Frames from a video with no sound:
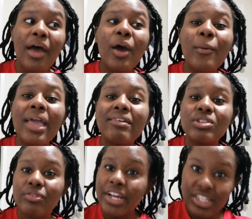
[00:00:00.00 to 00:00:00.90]
We have to
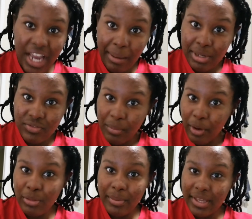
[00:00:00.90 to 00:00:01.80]
read chapters for
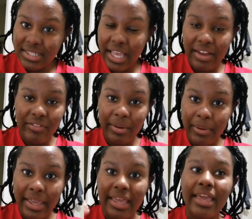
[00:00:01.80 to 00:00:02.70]
both books every
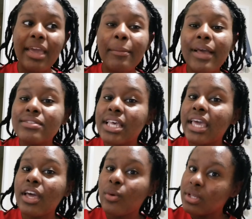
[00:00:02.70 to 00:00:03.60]
week and we have to
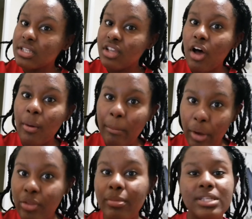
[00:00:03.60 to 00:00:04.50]
take quizzes on
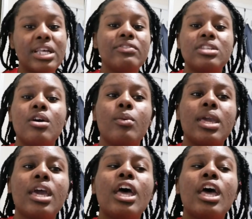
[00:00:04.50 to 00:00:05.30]
both books every single week.